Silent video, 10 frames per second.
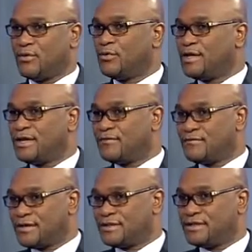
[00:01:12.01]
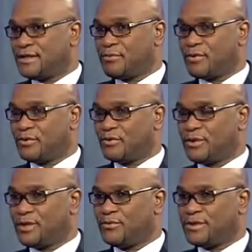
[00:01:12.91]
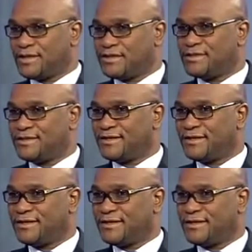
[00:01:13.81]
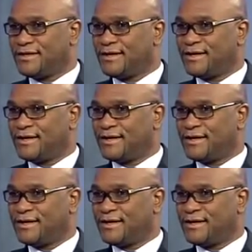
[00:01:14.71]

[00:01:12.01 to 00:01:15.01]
We wouldn't have reached the point we, we reached in, in,